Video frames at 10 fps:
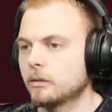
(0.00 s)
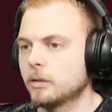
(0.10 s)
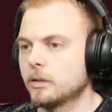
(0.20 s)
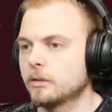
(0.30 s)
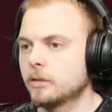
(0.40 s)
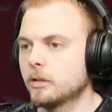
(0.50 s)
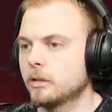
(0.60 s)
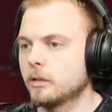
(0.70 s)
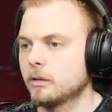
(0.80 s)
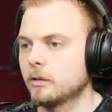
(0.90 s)
and then turn
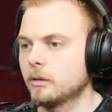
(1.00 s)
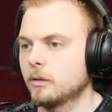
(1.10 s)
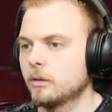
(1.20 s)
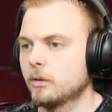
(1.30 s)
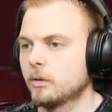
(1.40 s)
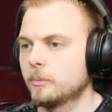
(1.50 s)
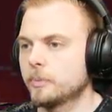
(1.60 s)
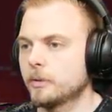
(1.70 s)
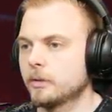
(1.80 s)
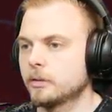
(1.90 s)
it up
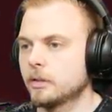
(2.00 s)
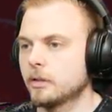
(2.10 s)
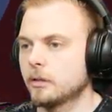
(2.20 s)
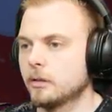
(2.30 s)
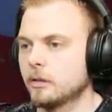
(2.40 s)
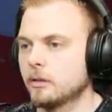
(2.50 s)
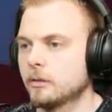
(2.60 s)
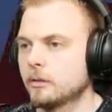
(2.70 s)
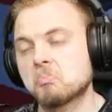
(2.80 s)
and turn it on.